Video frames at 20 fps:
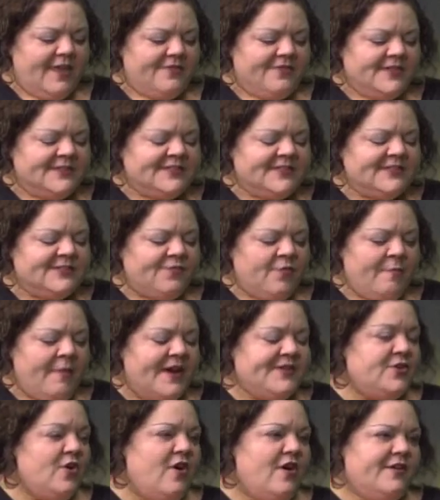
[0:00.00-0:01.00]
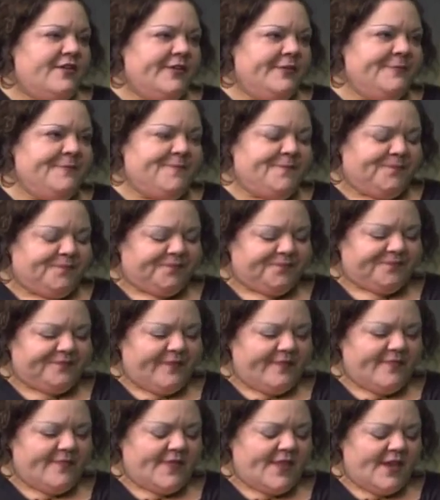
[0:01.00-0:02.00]
This is for my daughter.
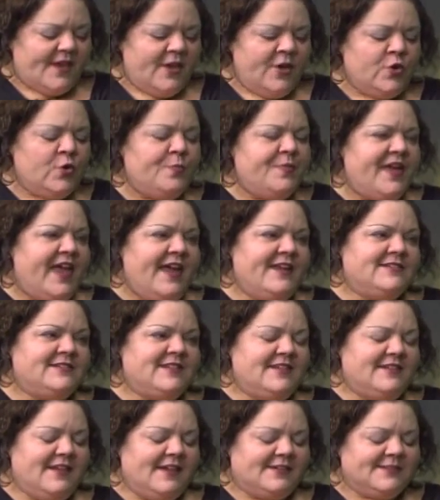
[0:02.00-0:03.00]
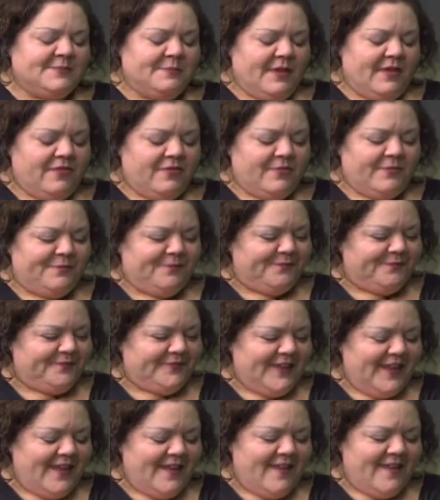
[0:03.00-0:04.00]
who'll be 18 next month,
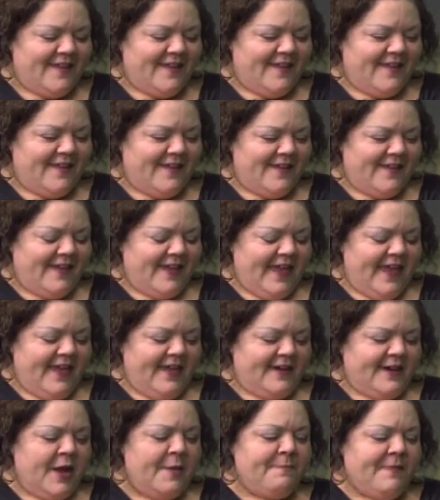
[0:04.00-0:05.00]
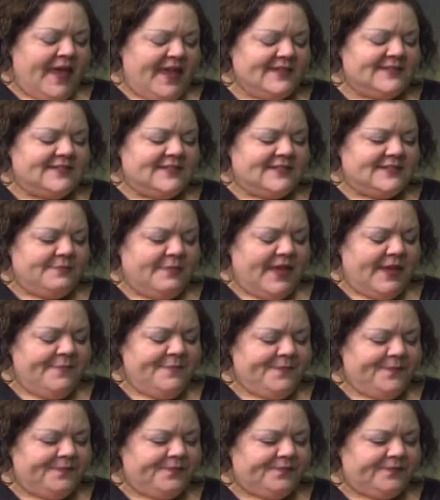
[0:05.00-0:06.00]
and amazes me.
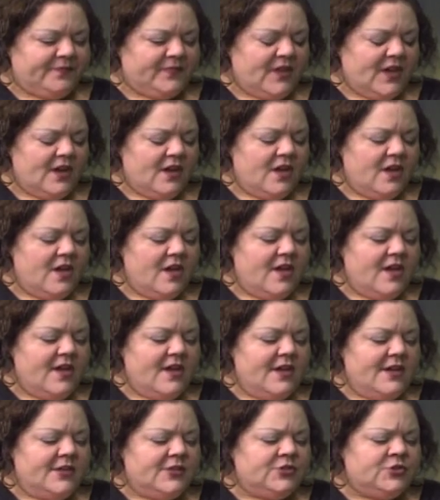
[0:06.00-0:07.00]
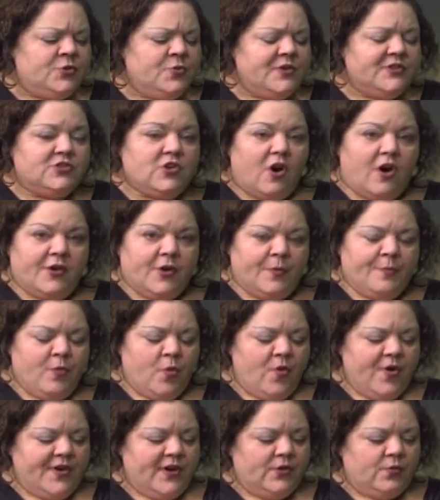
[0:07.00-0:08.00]
To a daughter
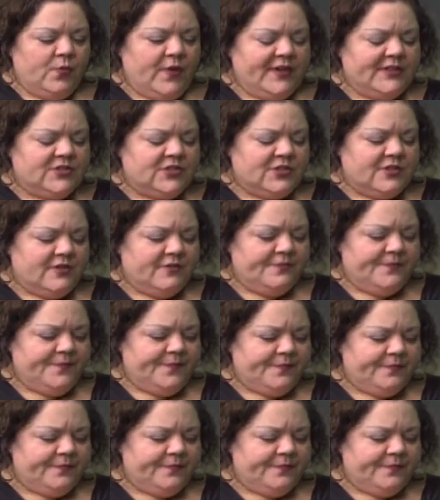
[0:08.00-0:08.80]
born in winter.